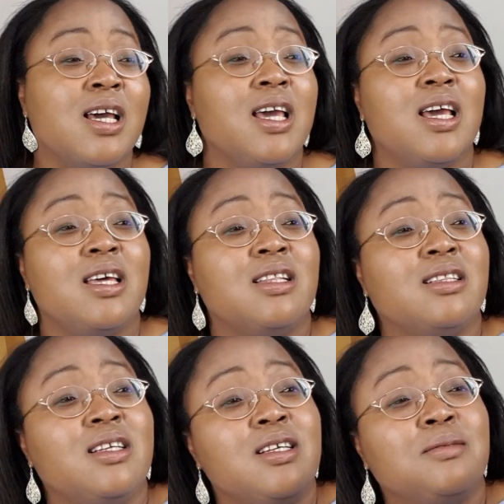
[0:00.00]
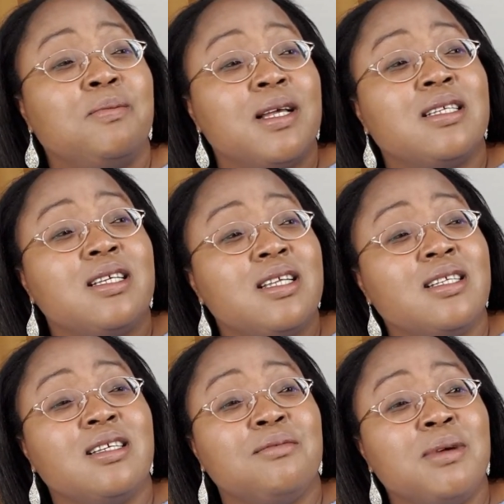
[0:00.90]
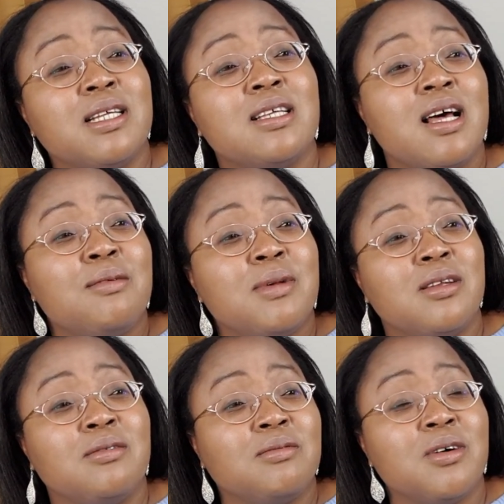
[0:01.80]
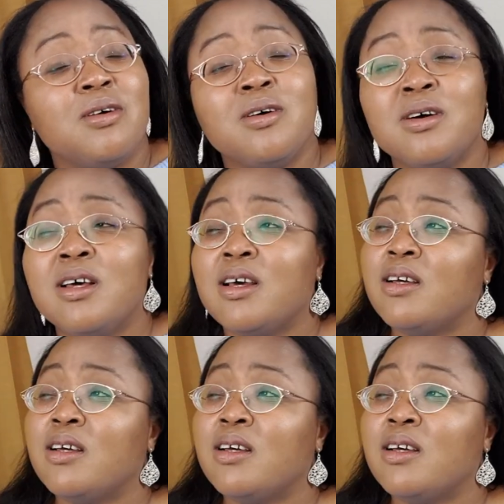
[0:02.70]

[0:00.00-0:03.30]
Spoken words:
and this person is the better man of God,